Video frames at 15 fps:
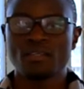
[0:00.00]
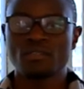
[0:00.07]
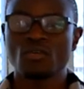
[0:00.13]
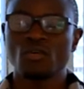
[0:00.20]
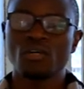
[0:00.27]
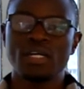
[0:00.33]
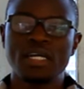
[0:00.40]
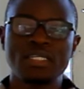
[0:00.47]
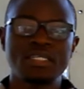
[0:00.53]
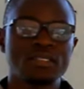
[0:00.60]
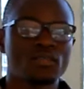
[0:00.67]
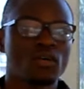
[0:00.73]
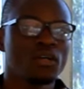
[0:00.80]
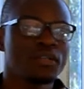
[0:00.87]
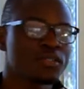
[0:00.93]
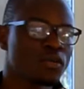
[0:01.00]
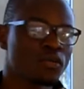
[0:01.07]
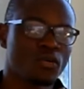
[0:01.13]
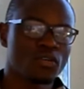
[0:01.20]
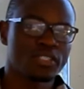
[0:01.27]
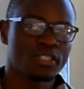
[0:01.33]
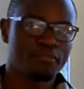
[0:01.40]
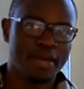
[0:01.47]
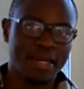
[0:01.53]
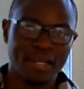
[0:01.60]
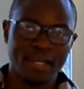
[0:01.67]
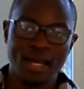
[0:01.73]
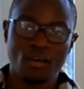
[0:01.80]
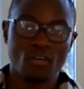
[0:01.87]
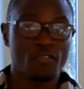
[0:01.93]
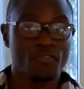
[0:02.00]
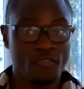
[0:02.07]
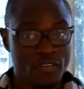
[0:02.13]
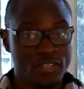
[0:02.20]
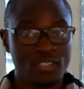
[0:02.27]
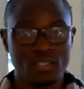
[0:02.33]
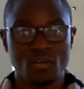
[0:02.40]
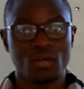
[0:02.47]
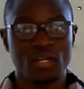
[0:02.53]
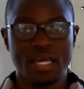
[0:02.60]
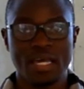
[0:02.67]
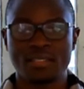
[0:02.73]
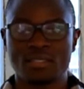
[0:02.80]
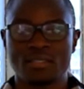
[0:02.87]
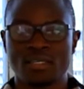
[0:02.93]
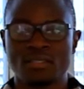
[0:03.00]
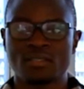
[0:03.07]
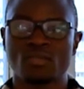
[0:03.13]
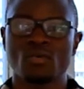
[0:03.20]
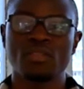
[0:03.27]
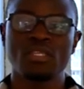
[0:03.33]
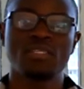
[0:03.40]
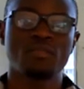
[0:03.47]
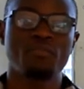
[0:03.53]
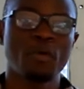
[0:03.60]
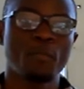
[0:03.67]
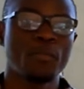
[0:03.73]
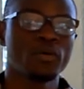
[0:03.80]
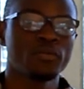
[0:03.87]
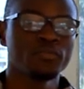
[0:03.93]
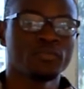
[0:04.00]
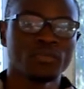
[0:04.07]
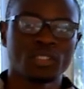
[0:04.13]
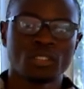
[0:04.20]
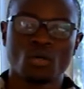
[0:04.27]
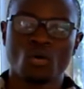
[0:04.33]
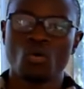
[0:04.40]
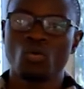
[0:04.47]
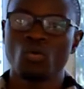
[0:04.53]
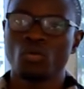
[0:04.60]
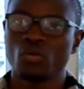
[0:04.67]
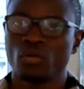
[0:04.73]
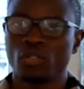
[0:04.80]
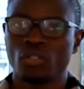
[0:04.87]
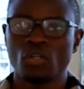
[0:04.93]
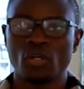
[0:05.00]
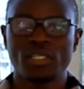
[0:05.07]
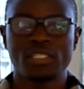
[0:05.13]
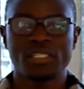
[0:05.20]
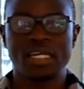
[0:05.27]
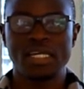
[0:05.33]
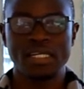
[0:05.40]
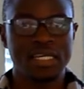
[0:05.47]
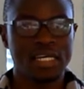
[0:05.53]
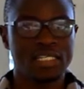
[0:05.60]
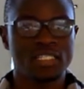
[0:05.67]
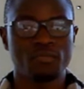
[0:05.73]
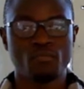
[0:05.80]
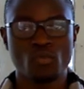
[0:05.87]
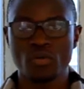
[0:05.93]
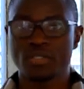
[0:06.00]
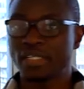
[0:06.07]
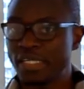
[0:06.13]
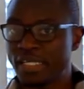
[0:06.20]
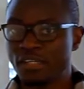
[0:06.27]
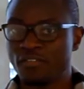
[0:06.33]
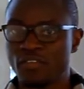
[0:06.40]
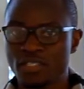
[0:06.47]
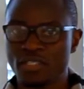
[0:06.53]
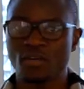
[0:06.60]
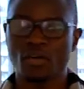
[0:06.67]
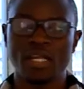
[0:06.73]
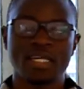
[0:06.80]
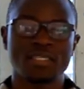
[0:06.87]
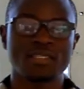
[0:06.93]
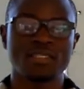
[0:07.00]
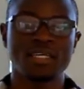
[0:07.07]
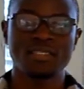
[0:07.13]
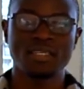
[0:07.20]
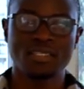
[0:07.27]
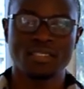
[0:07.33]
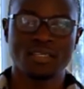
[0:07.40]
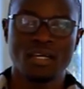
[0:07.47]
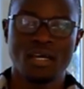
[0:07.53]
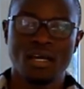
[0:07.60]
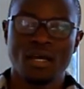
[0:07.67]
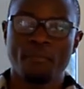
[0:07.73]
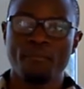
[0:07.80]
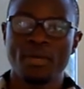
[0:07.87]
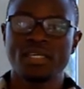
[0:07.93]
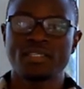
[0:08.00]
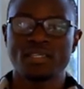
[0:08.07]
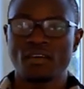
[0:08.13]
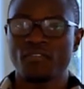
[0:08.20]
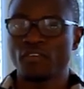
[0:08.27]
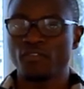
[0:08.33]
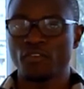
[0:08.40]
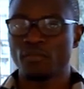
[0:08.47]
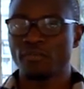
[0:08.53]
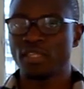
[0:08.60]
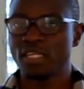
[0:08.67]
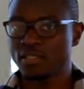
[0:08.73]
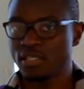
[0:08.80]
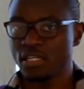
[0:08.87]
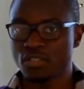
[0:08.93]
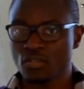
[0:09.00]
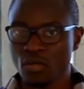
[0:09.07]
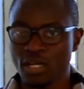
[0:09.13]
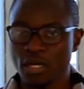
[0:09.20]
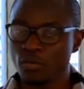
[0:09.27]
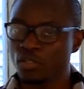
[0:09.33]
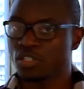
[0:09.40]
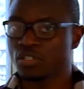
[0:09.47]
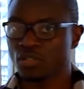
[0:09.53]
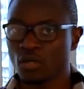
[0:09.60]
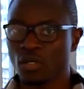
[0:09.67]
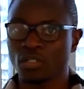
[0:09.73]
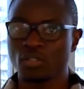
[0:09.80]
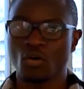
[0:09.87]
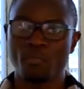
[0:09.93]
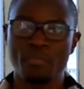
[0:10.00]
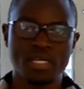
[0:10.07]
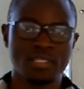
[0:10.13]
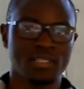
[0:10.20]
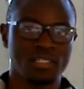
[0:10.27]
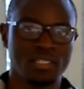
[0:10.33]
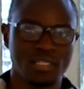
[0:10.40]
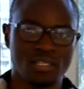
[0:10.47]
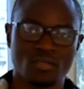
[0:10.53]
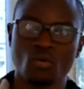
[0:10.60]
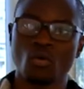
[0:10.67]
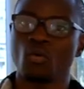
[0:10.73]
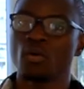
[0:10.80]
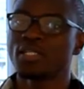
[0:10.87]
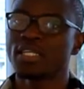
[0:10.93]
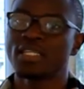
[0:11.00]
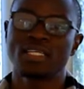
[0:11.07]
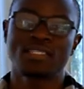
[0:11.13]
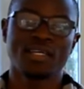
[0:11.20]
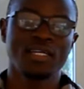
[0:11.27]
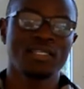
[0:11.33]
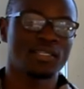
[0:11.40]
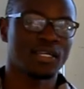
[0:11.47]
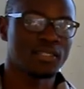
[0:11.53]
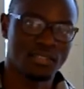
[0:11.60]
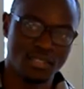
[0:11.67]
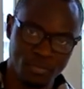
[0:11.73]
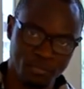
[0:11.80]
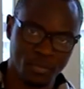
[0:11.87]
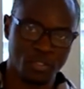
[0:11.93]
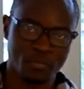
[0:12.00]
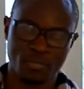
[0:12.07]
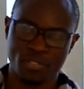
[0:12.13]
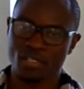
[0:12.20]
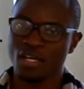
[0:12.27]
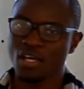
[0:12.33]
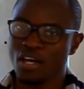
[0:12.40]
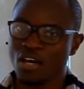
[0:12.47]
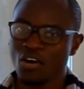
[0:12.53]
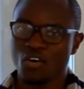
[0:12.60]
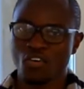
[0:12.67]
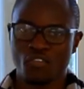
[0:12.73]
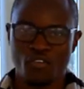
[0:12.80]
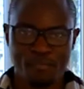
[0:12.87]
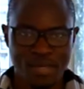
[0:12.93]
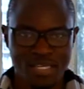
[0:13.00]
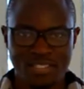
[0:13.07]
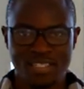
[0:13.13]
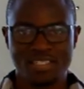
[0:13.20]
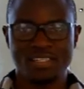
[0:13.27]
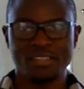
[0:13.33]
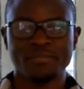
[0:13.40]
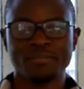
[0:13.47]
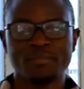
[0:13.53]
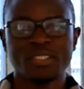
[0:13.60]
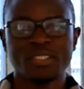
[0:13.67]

So it is also caused by lack of physical exercise. So these people who don't engage mostly in physical exercises, may suffer from this disorder which is called obesity. So what are the signs and symptoms of obesity?